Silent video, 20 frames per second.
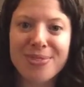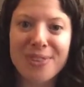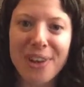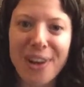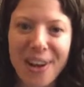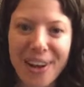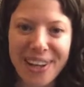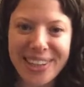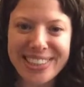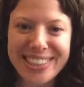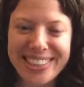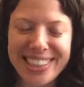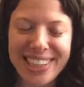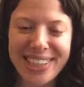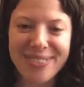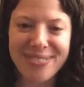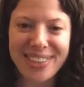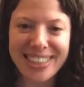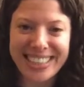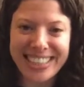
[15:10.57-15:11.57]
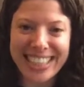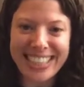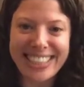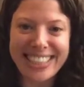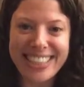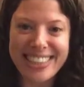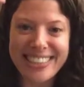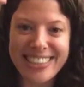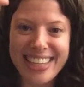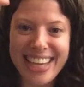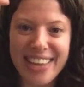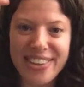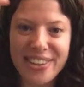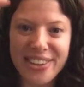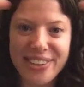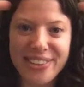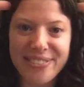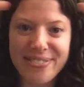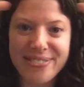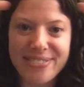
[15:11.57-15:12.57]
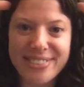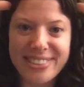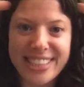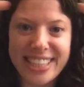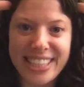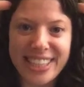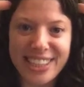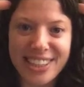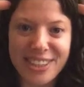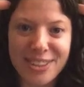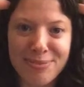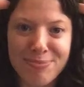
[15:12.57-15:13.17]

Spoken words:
Awesome. Let's say deer together. Deer.